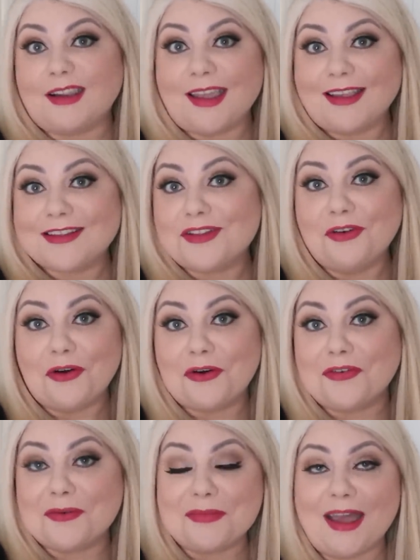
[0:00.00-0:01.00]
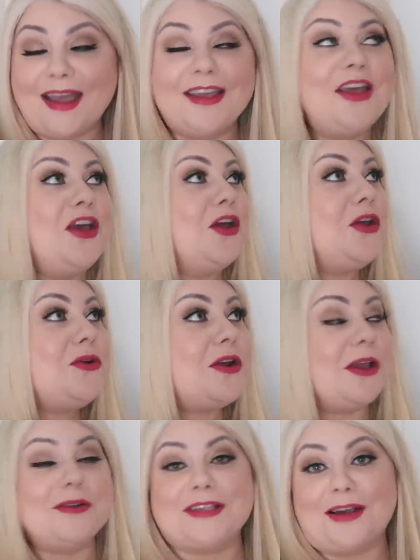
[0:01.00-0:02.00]
I guess, the vlog from there. Who
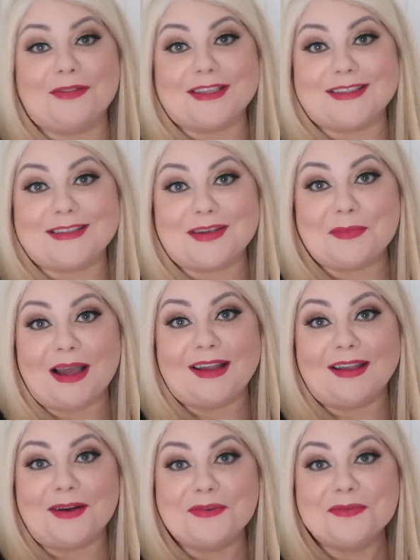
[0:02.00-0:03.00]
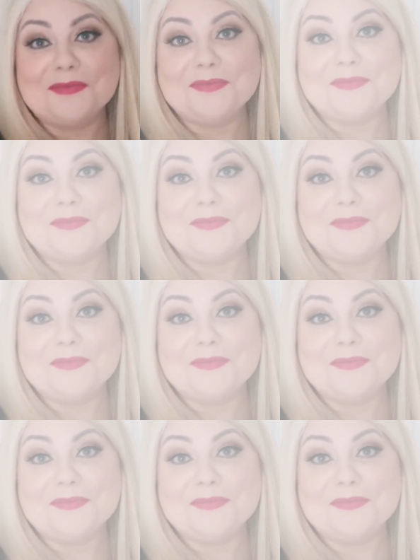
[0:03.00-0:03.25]
knows how this is going to pan out.